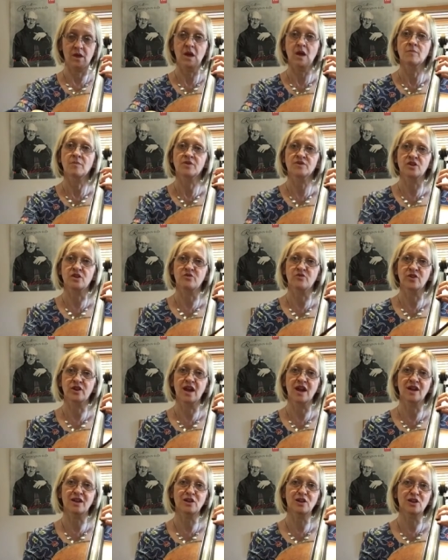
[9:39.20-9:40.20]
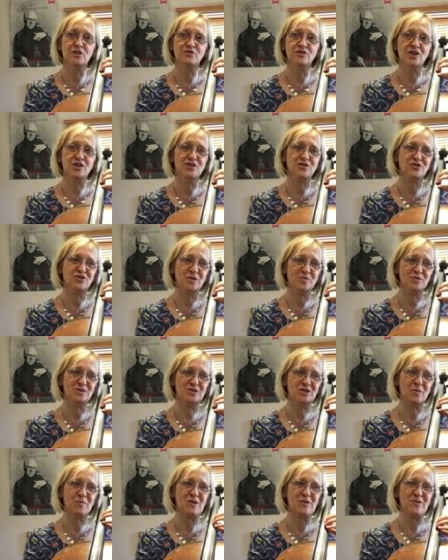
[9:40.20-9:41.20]
But don't forget, you'll have done your double
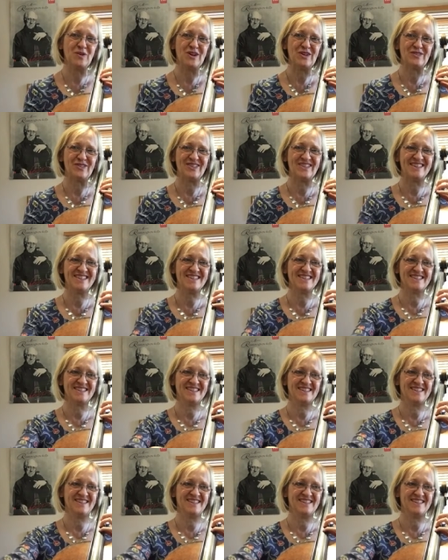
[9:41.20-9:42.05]
stopping work with this,